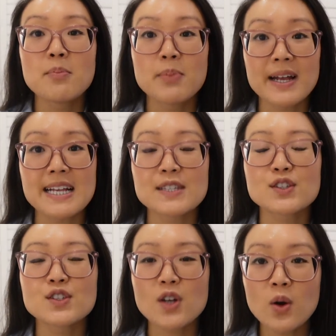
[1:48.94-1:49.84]
but it's
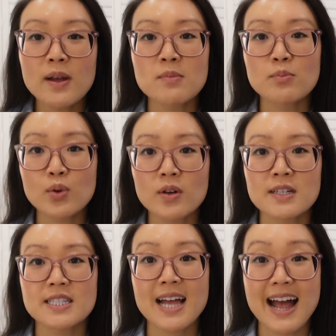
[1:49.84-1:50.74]
so
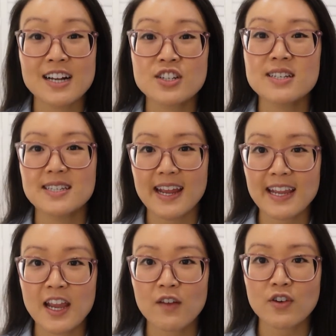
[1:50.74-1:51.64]
important to actually take
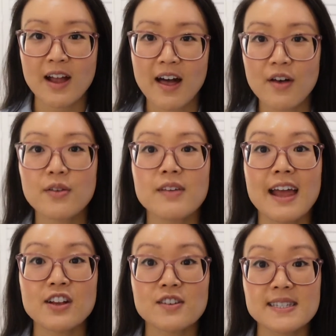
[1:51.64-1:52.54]
care of your health
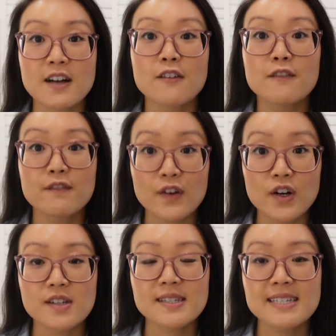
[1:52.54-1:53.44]
and yourself
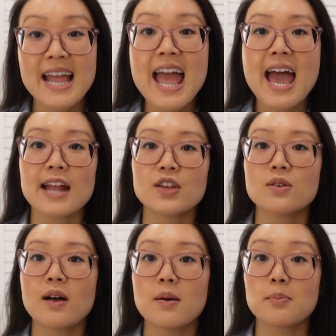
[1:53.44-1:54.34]
first, and
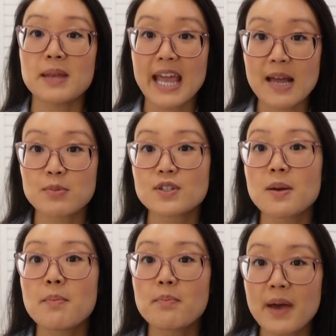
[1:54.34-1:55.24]
you'll be able
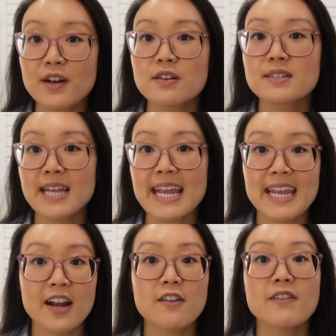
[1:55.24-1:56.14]
to better take
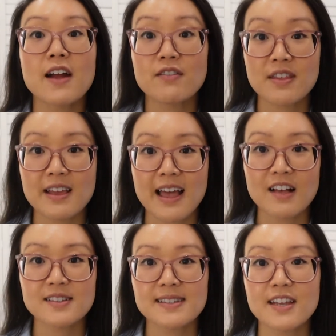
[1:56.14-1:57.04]
care of everything
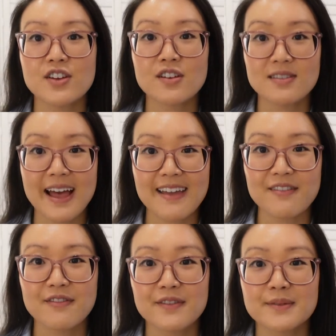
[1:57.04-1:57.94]
else in your
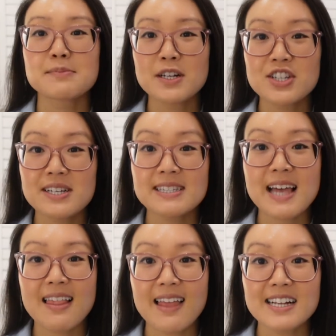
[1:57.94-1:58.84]
life. As much as
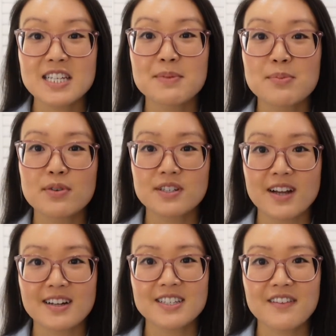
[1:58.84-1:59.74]
I like to be
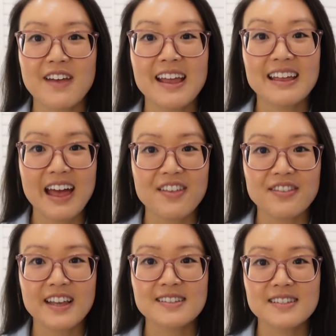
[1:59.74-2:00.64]
productive and get
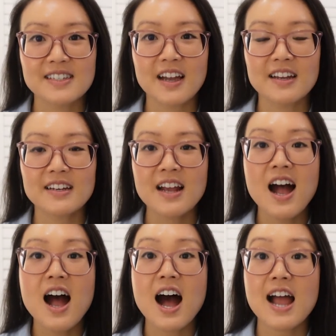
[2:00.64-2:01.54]
things done,
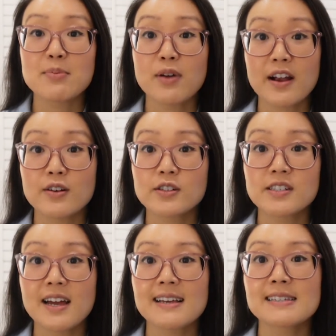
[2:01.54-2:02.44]
I
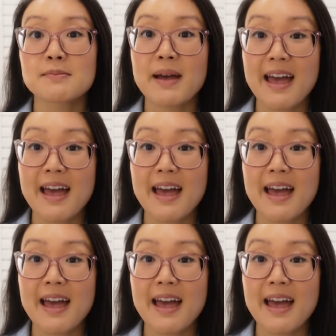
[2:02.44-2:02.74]
prioritize my